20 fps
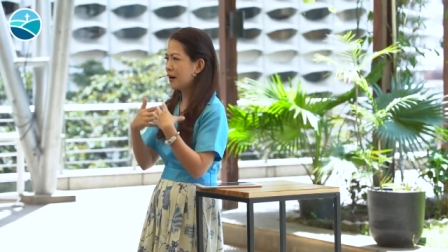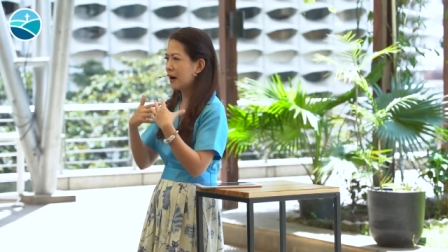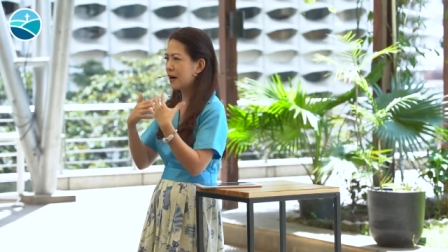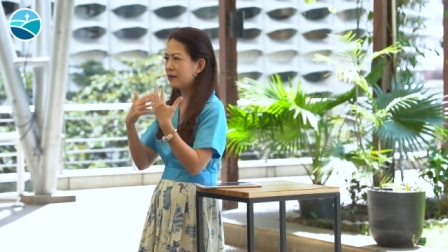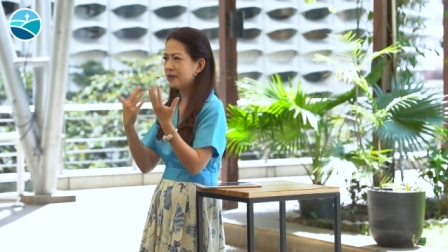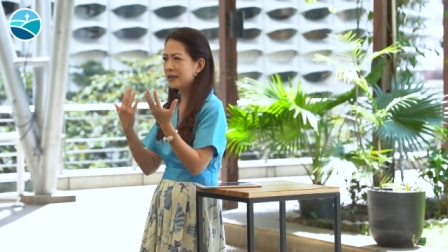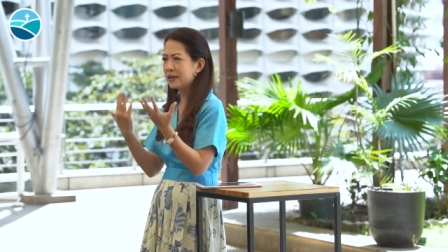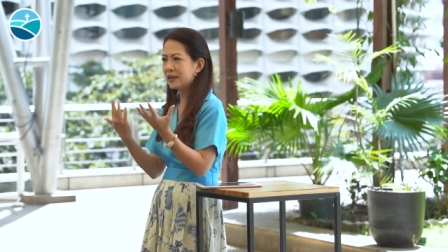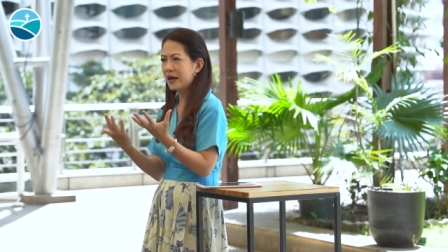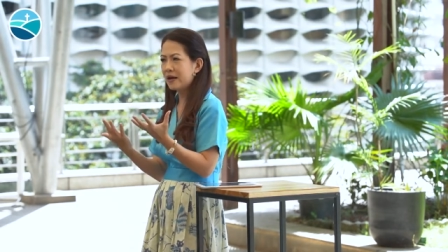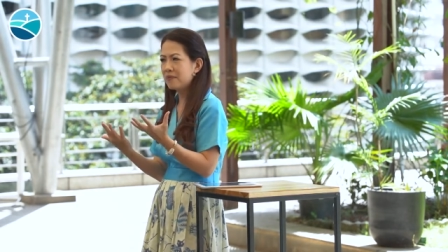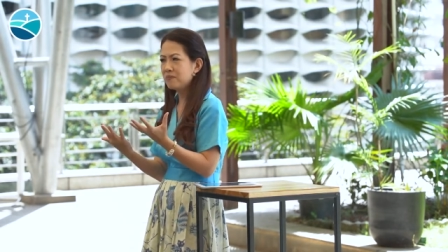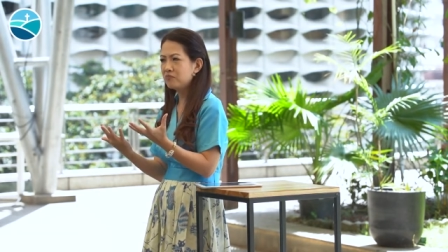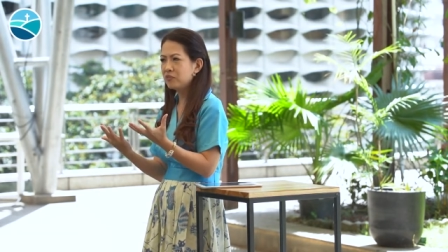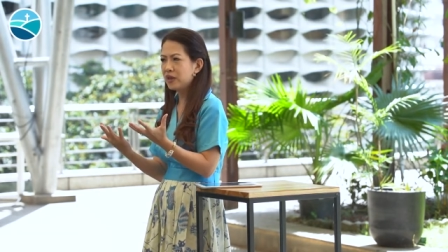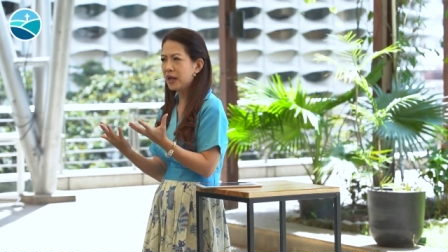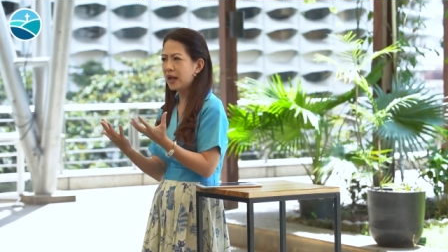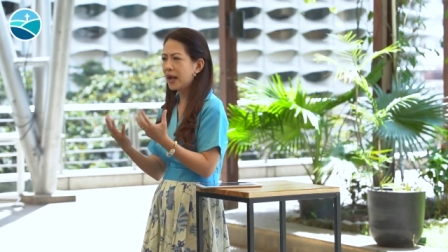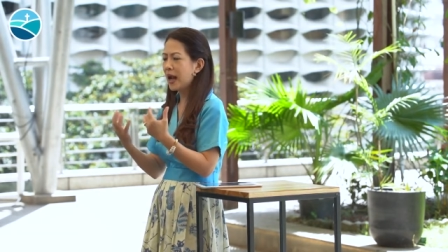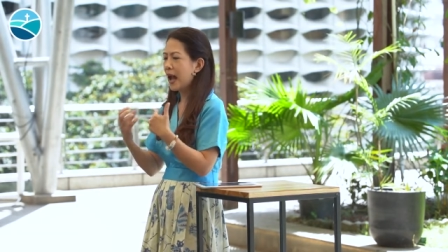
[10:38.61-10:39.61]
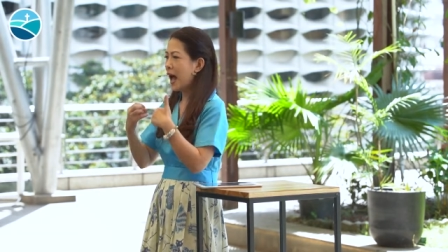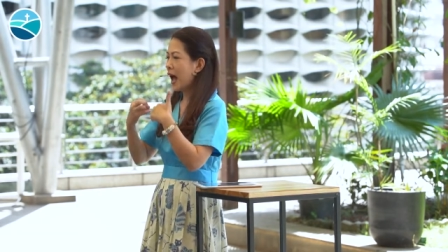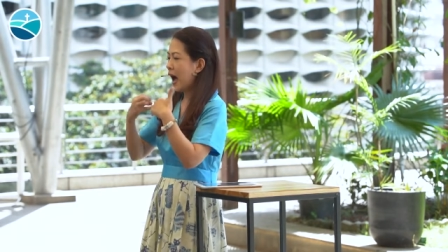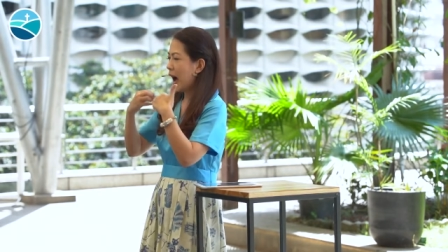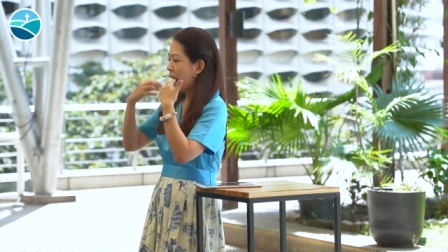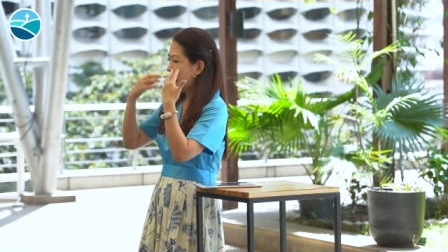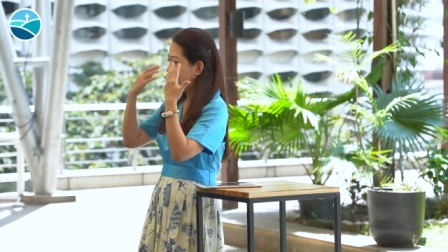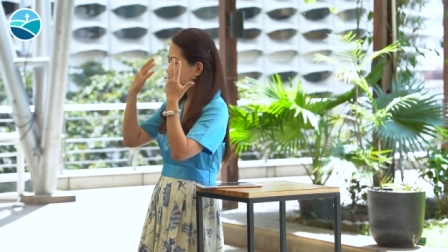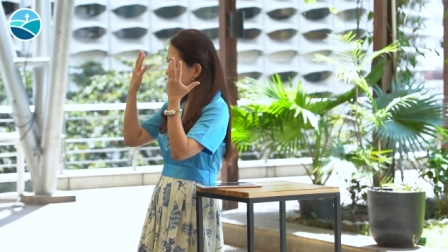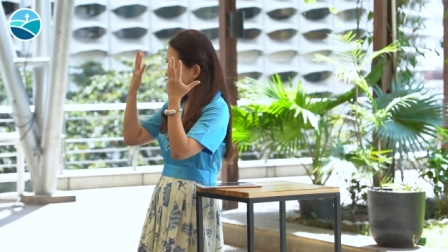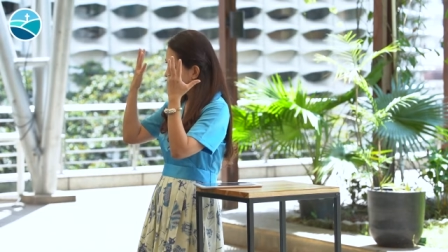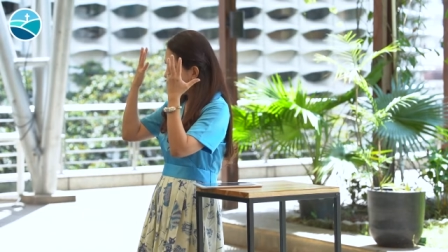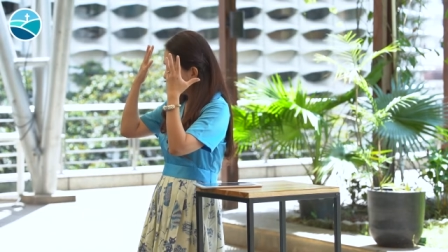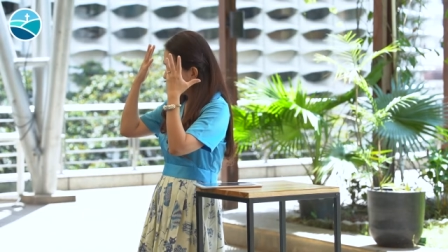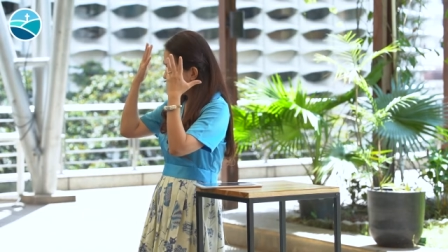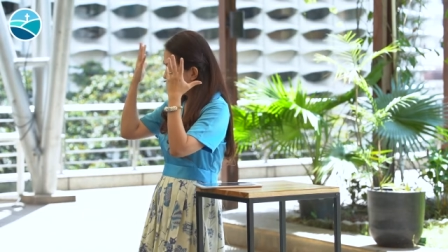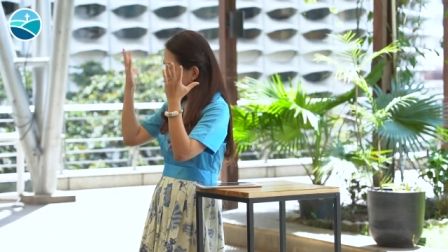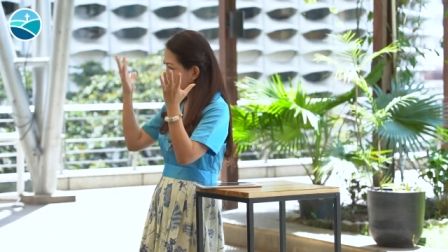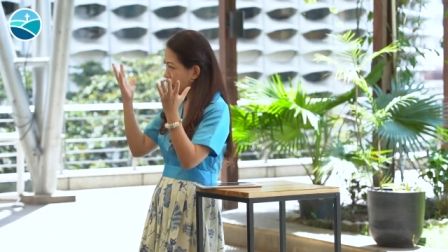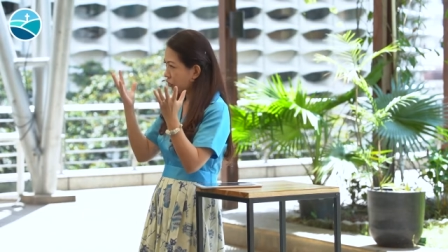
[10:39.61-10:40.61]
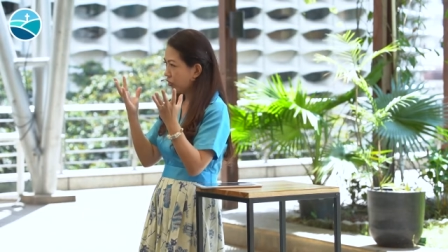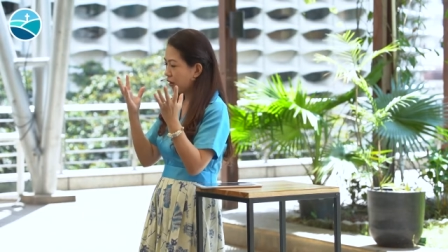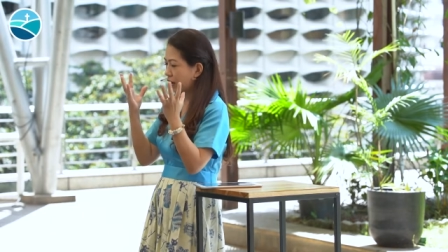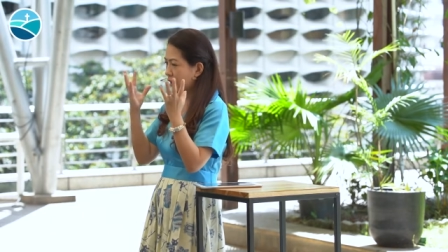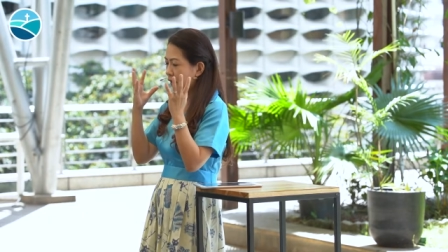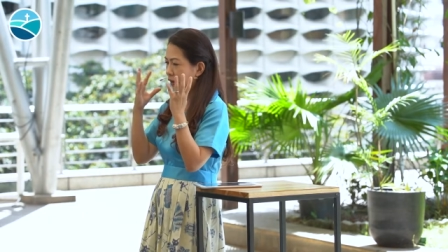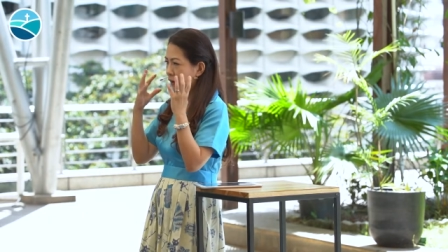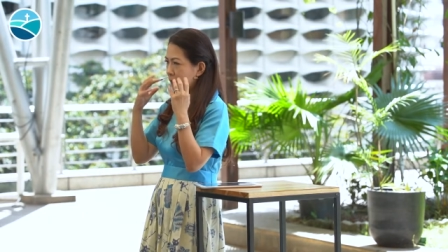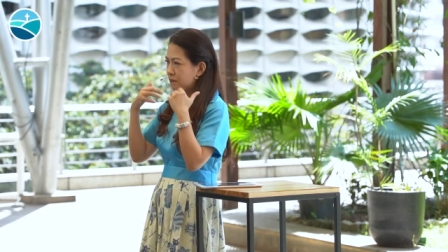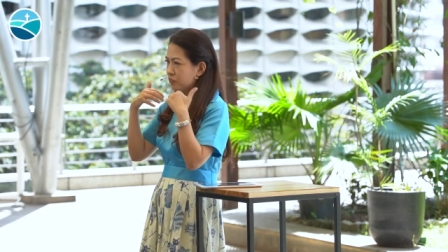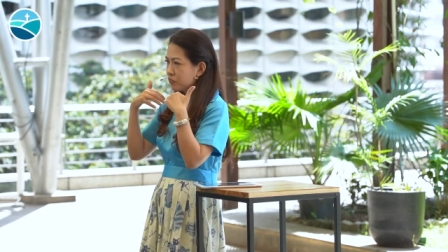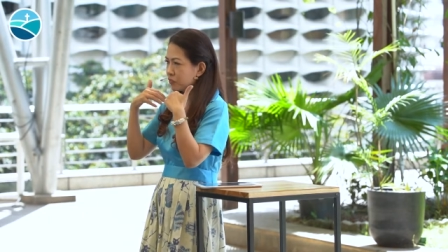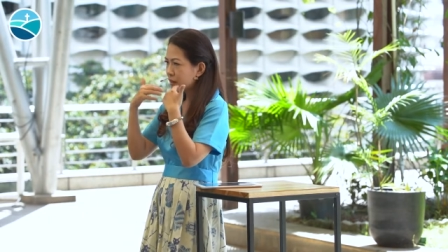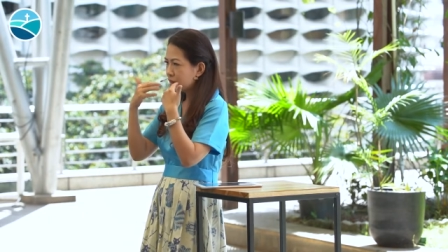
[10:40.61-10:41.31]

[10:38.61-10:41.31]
How did I think? How did I um,